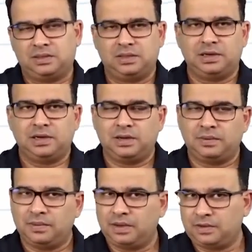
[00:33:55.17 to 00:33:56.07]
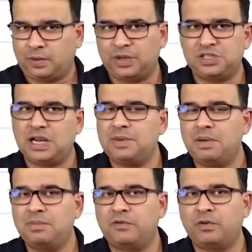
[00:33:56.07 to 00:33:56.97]
The question I
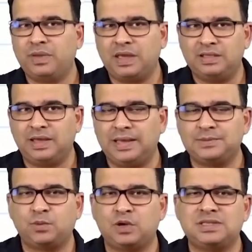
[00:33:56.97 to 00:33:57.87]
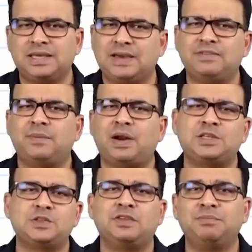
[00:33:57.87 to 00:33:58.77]
remember from in the AIMS was they gave the
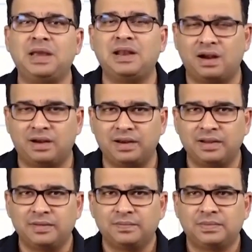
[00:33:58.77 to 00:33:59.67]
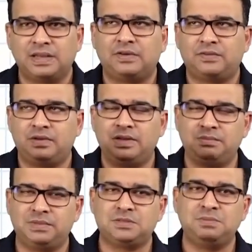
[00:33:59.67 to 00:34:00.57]
branches of the main artery, that
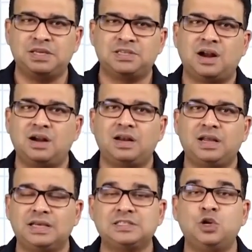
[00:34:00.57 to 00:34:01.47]
this major artery is